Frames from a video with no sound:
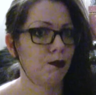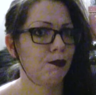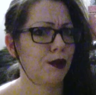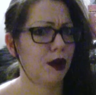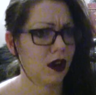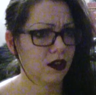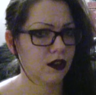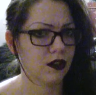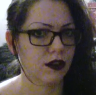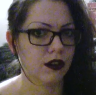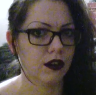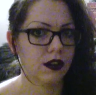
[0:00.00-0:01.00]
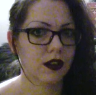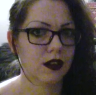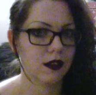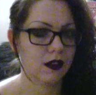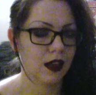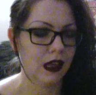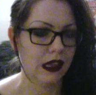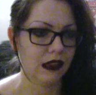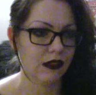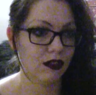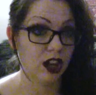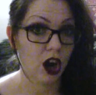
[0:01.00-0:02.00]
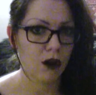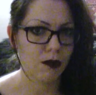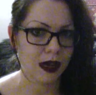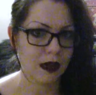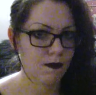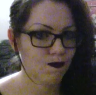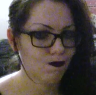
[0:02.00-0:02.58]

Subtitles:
bastard in the army.